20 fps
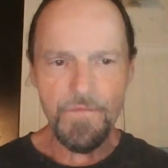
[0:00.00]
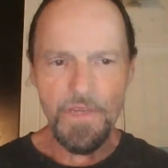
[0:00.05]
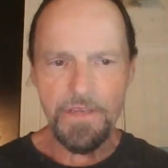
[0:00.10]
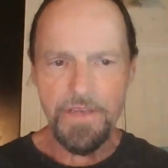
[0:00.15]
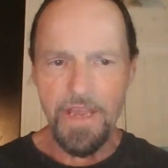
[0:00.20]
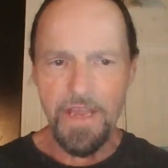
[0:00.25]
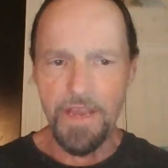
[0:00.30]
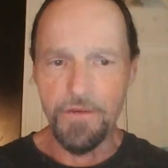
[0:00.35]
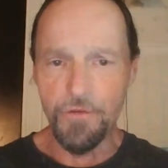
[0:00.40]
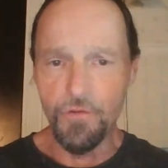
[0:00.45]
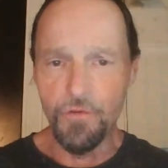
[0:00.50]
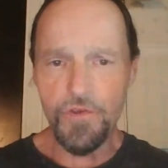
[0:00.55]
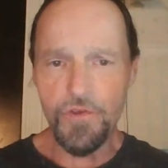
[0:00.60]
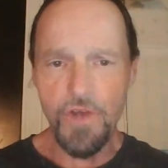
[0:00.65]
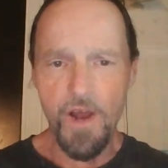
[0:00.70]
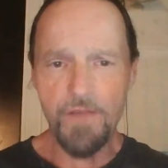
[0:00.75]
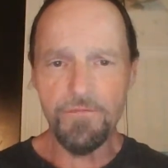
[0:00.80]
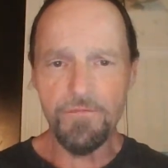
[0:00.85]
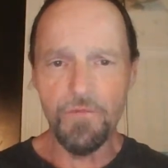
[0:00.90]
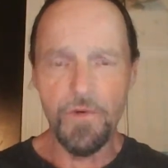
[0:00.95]
Yeah, use
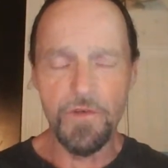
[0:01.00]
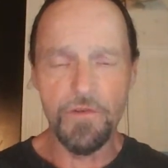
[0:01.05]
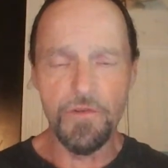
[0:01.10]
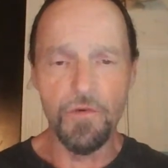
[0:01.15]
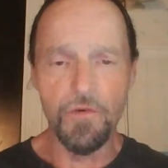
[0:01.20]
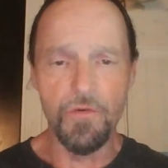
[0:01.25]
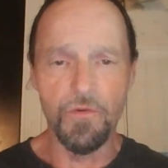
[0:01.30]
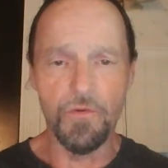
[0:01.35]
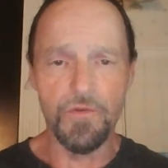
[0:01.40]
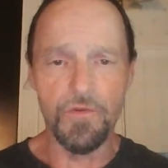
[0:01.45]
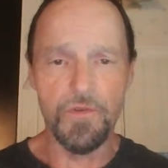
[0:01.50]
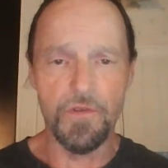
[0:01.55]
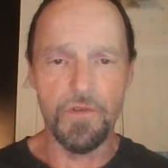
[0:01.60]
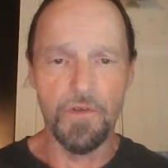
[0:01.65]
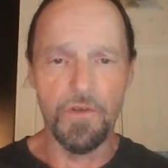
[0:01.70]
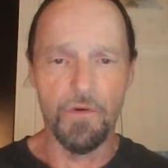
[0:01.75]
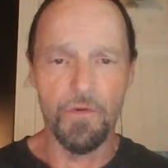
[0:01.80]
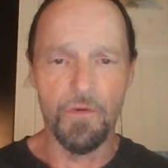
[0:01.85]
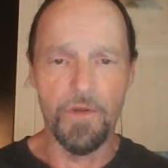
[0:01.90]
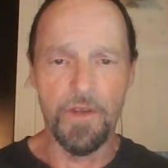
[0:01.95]
software tools.
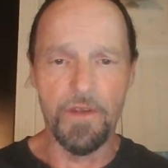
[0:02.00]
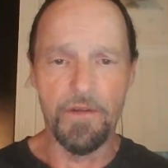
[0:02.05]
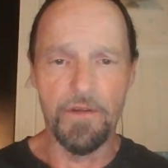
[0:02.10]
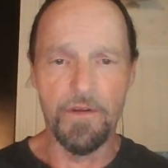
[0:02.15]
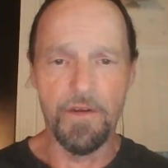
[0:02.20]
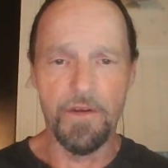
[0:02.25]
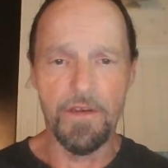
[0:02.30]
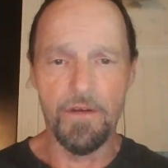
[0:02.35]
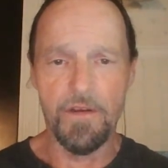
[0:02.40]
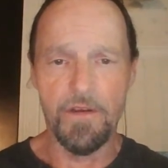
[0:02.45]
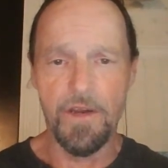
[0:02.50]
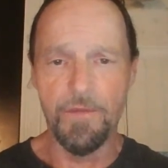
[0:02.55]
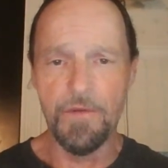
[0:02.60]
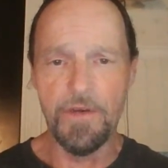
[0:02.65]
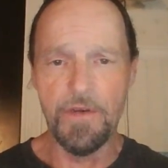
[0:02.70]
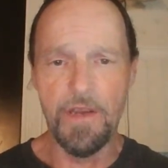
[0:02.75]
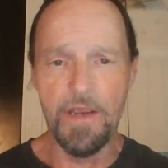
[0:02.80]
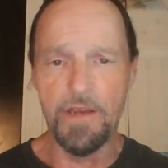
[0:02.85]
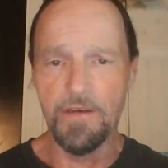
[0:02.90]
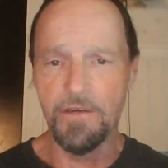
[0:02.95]
They come
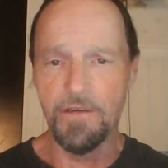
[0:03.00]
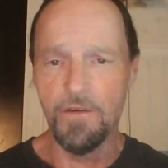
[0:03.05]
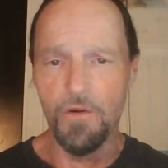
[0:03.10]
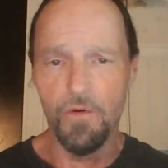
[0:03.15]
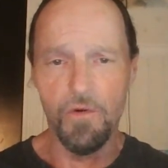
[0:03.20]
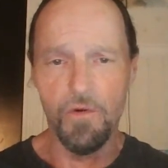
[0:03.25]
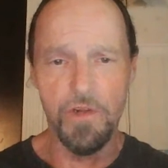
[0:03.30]
in handy.